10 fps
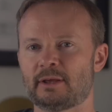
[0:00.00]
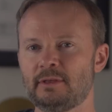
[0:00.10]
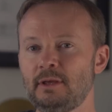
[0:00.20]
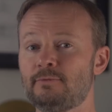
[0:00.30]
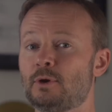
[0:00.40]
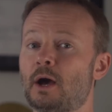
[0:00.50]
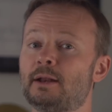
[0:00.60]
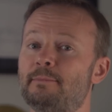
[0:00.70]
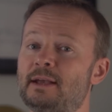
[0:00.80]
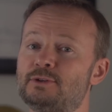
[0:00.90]
think if you got
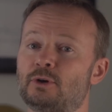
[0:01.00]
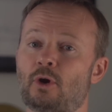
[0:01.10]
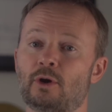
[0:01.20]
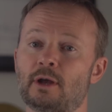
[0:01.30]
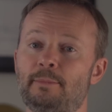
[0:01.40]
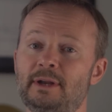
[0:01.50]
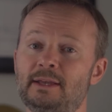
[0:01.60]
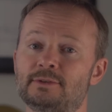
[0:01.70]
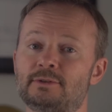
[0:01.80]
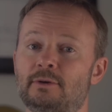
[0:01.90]
a major car company
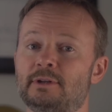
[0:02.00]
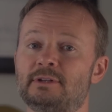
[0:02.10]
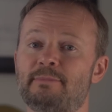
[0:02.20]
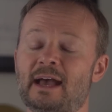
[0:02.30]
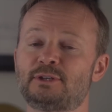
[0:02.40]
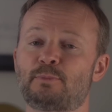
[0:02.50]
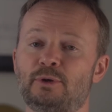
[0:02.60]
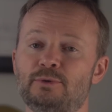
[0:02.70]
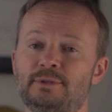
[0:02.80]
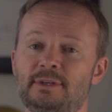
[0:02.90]
and started to mass
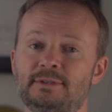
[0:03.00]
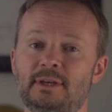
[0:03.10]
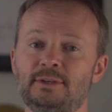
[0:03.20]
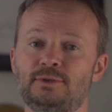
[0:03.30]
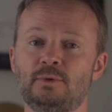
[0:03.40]
produce these things,